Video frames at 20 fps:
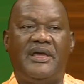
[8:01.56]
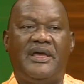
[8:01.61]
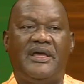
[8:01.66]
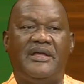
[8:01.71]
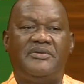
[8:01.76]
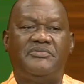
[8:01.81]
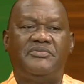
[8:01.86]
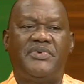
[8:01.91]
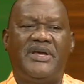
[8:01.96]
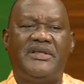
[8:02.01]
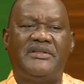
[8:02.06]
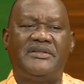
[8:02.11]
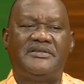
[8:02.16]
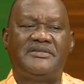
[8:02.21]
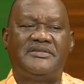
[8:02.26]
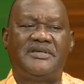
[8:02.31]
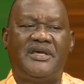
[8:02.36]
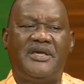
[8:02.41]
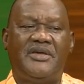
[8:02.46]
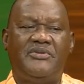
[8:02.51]
And by the
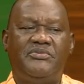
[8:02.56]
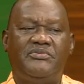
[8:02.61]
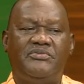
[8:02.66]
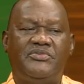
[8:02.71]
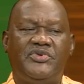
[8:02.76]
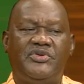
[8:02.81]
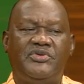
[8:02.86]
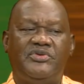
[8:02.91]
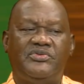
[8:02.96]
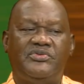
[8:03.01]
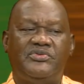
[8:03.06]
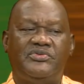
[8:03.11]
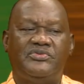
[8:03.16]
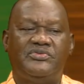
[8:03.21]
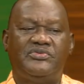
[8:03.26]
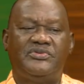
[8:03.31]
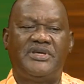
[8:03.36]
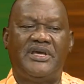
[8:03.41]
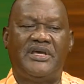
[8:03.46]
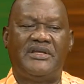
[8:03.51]
time
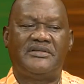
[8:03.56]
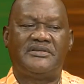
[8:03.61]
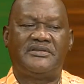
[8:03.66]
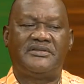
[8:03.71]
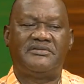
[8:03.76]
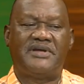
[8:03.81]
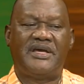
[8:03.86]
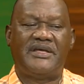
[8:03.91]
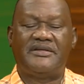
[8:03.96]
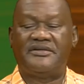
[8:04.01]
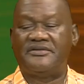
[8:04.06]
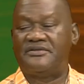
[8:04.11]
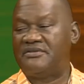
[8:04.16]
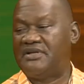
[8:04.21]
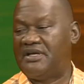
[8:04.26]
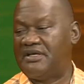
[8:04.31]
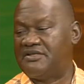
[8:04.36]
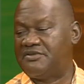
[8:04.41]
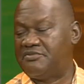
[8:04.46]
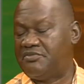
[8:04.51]
you get the right
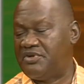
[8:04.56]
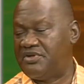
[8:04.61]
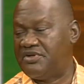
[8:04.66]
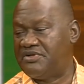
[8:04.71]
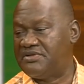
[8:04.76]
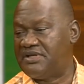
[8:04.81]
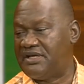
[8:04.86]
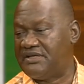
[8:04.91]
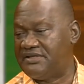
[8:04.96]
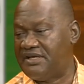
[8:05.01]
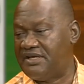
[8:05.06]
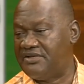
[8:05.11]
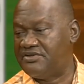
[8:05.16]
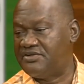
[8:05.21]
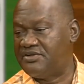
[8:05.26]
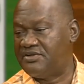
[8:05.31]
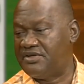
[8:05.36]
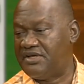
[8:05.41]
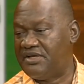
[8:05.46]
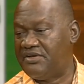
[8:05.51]
expert's
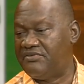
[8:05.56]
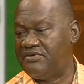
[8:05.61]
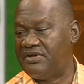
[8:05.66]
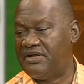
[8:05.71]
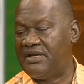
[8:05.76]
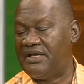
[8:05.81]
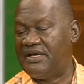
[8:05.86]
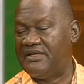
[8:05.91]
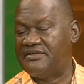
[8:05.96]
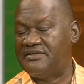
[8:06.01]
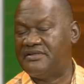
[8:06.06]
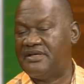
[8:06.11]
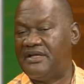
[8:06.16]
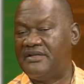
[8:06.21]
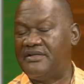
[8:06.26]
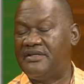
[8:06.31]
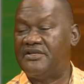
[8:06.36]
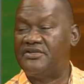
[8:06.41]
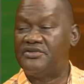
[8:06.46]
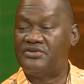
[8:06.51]
attention, then you realize
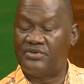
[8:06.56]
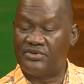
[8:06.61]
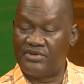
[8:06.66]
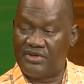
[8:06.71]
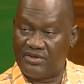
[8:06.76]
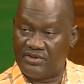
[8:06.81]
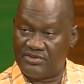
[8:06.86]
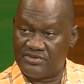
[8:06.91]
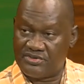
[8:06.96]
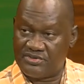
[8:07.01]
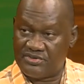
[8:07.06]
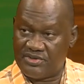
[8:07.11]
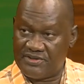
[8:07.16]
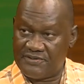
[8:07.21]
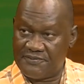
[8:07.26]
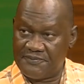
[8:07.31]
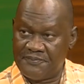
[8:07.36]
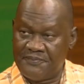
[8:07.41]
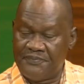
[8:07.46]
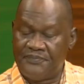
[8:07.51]
that there's no cure to
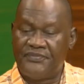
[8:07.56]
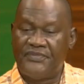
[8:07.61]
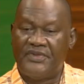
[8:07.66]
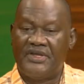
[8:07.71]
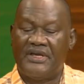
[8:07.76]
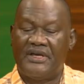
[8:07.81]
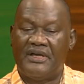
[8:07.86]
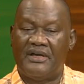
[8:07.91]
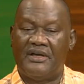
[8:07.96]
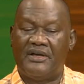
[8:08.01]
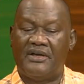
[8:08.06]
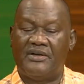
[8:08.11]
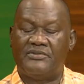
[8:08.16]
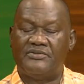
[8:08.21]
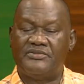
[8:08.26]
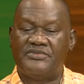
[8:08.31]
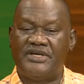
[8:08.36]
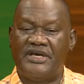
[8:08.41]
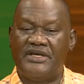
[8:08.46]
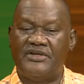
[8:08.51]
it.
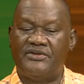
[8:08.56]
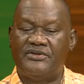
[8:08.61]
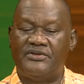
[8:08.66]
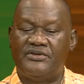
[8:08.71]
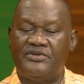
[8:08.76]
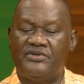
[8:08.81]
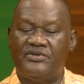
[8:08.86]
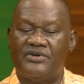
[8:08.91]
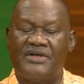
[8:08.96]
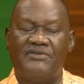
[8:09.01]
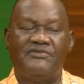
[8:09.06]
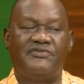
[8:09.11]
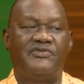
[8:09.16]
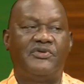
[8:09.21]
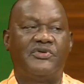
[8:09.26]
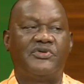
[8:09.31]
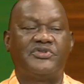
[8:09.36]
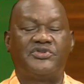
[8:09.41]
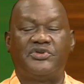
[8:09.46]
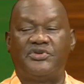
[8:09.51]
Um, then you can
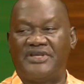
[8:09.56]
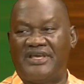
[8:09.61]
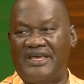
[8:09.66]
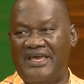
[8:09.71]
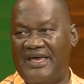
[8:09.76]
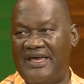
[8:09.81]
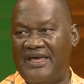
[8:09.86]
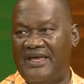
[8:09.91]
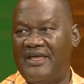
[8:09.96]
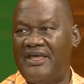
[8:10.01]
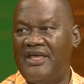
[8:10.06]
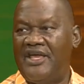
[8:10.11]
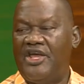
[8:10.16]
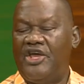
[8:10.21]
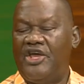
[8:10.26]
focus on care.